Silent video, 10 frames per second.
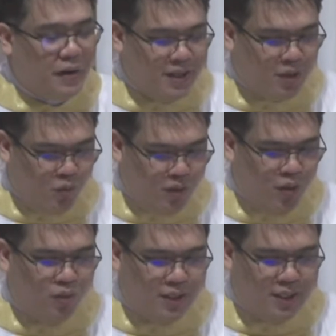There is
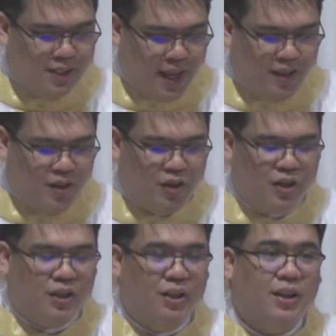only one
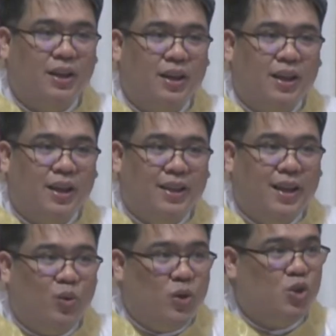standard
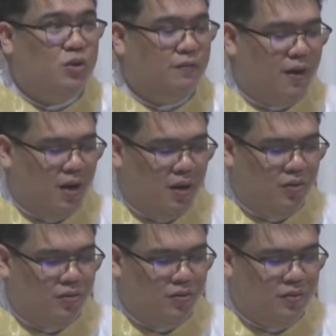that we should
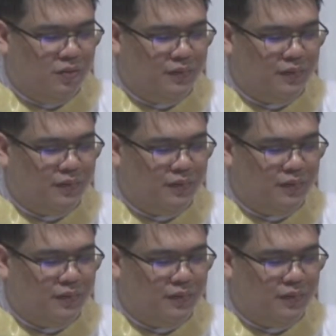follow.